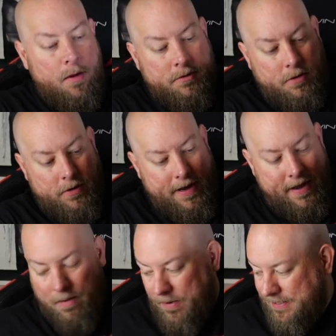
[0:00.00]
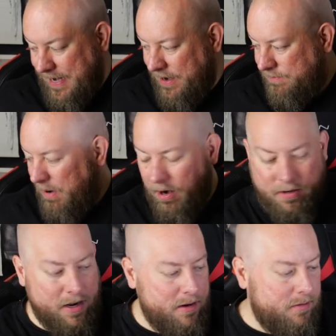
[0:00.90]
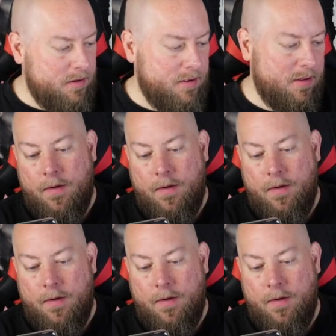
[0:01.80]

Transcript: So go ahead, I'm gonna scan this barcode.